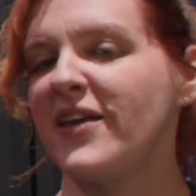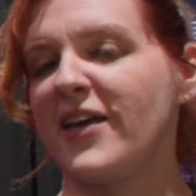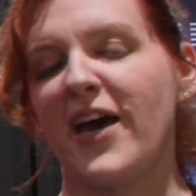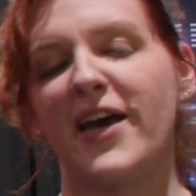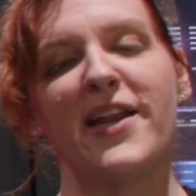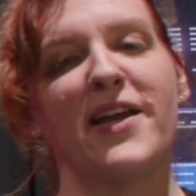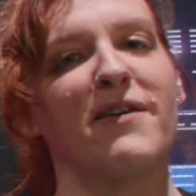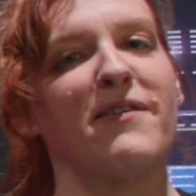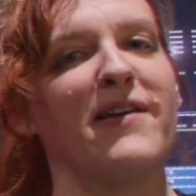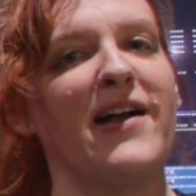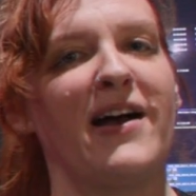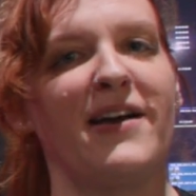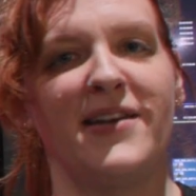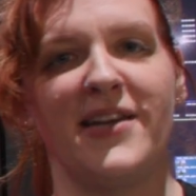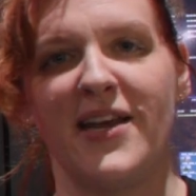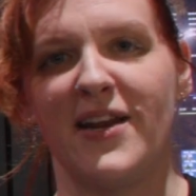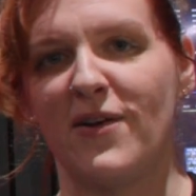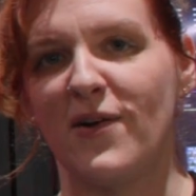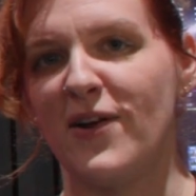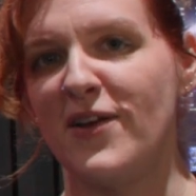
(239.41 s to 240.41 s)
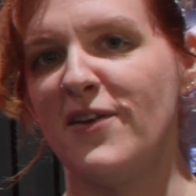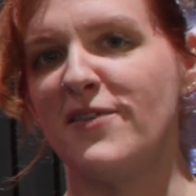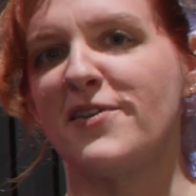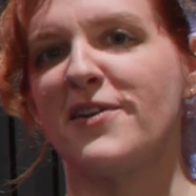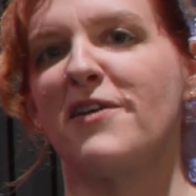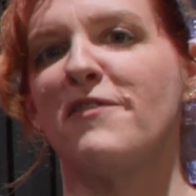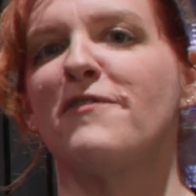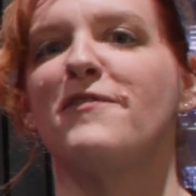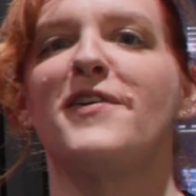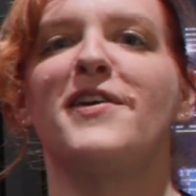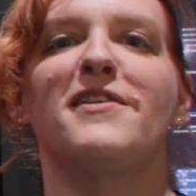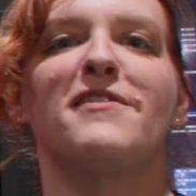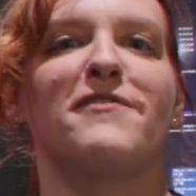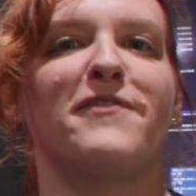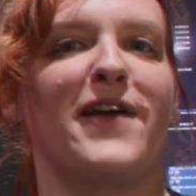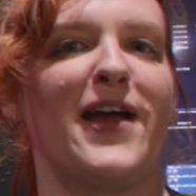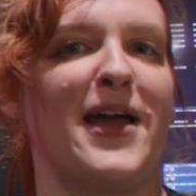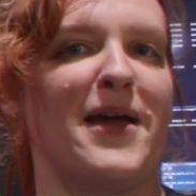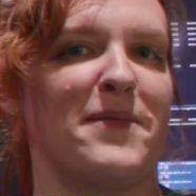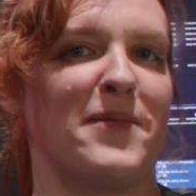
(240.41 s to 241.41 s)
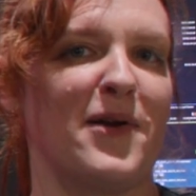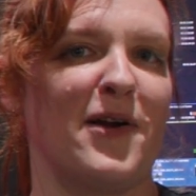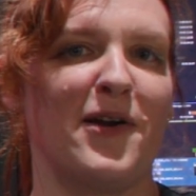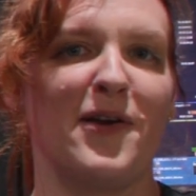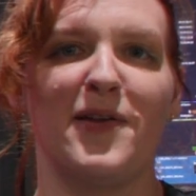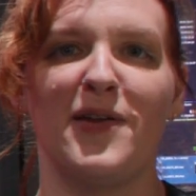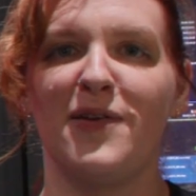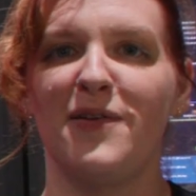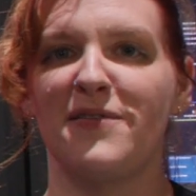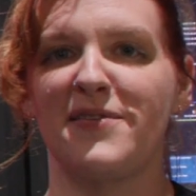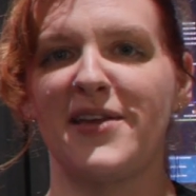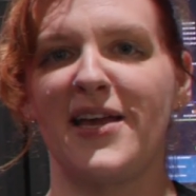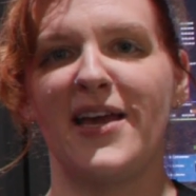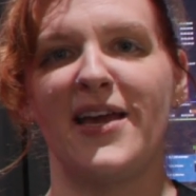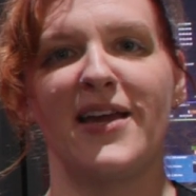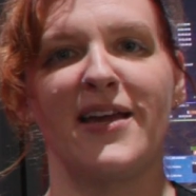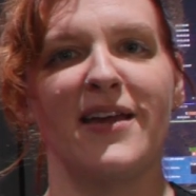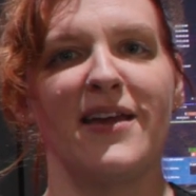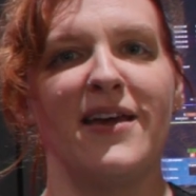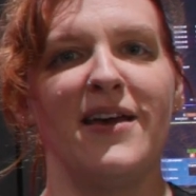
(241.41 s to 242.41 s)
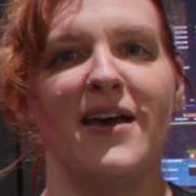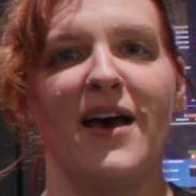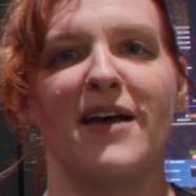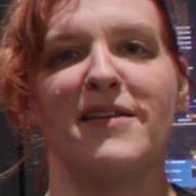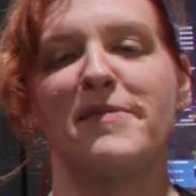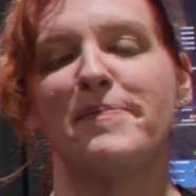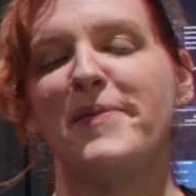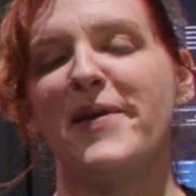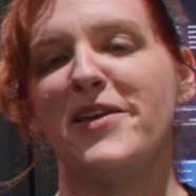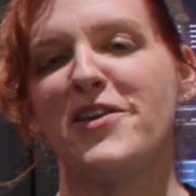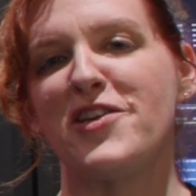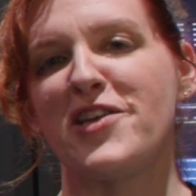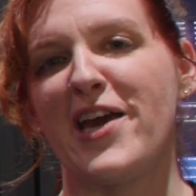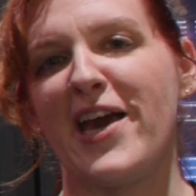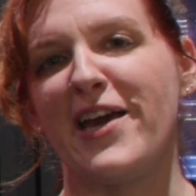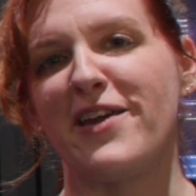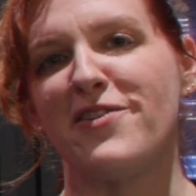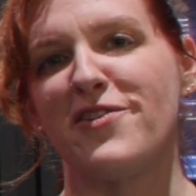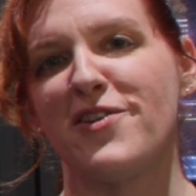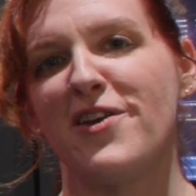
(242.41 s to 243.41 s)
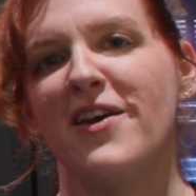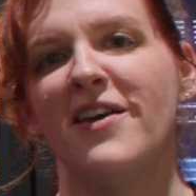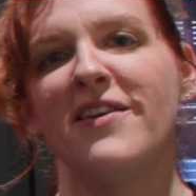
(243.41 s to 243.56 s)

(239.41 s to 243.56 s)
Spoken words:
cutting around it, or using a freeze frame, or using a speed change.